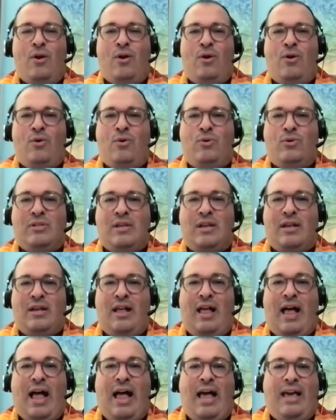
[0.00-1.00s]
whose
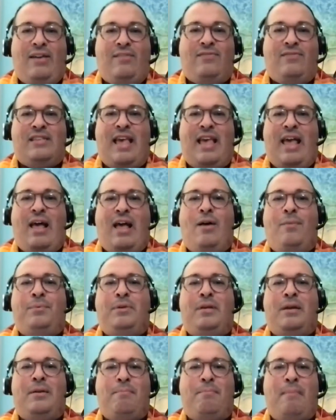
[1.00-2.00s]
lives
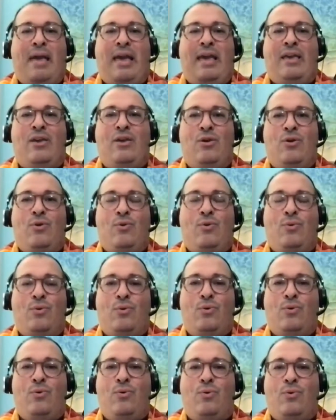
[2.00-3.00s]
helped make you
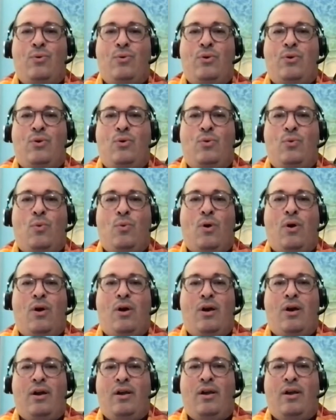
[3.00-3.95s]
who you were,